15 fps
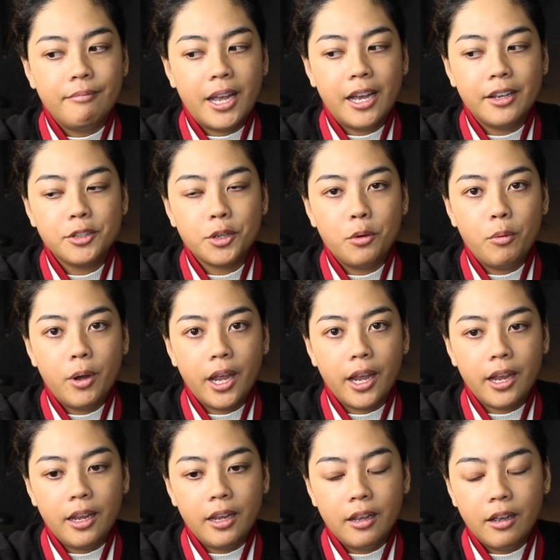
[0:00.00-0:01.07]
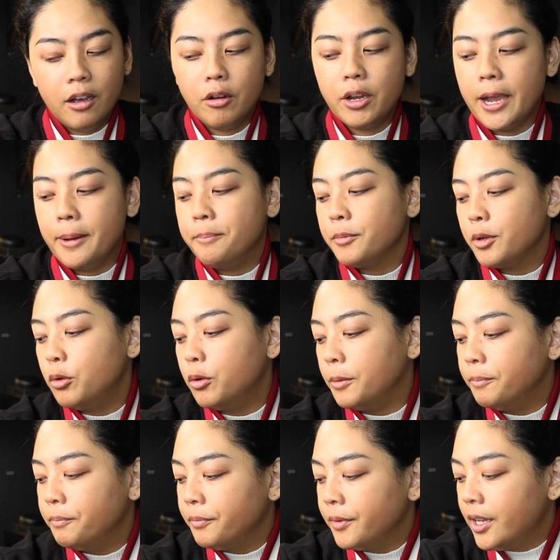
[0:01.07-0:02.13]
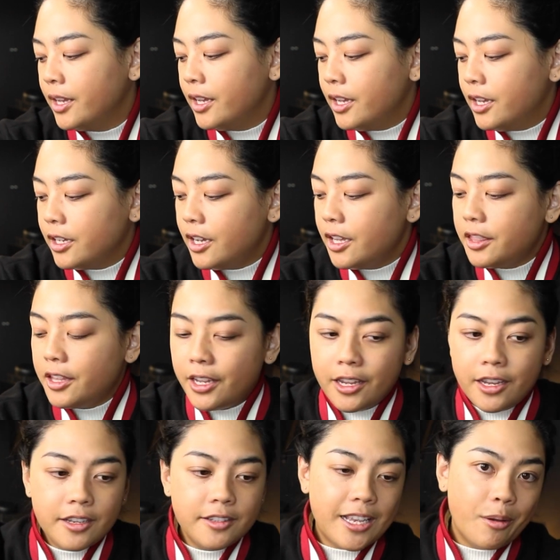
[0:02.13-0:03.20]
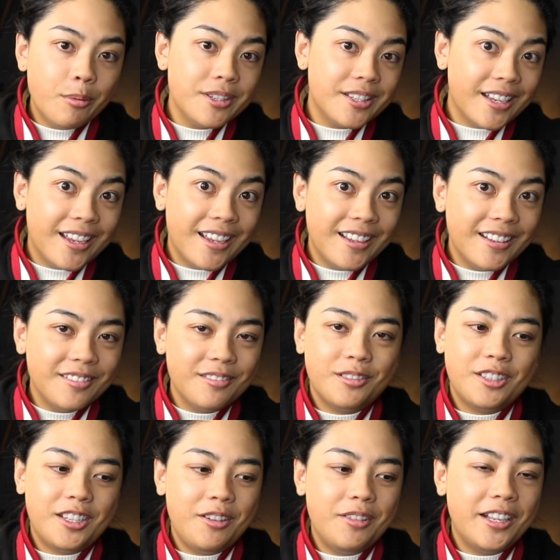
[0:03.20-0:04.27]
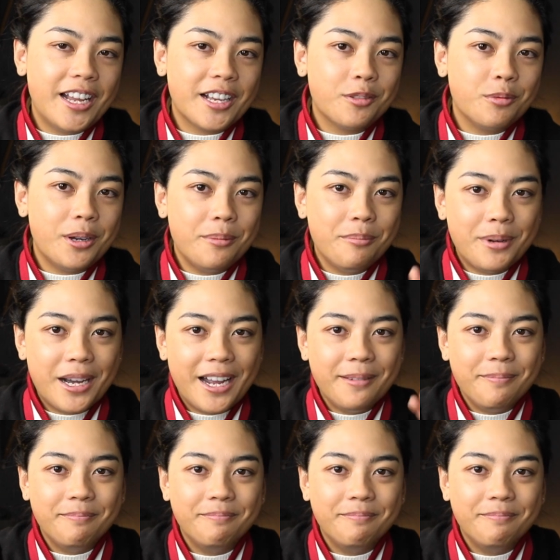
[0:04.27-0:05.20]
ask away. Okay, cool. Good things. That was it. We'll see you in the next one. Bye.